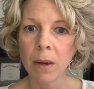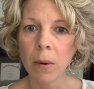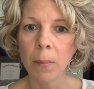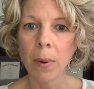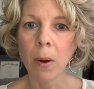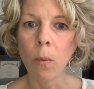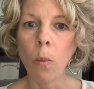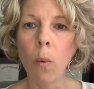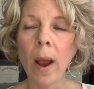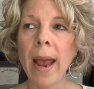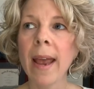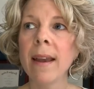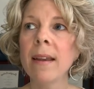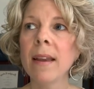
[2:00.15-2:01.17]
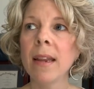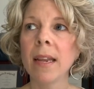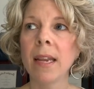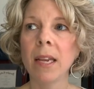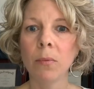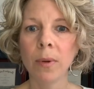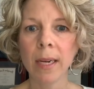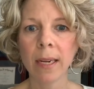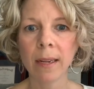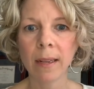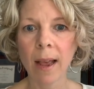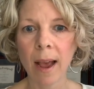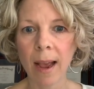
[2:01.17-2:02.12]
But when he
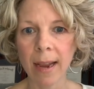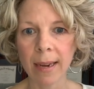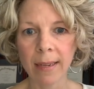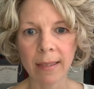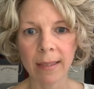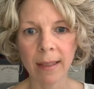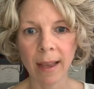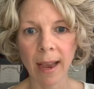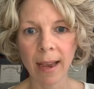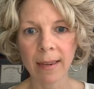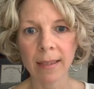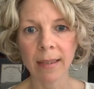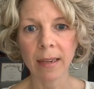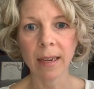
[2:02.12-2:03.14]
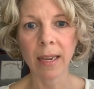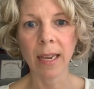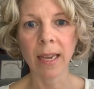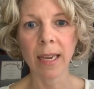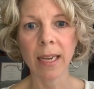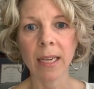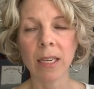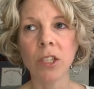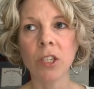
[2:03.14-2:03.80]
realized that he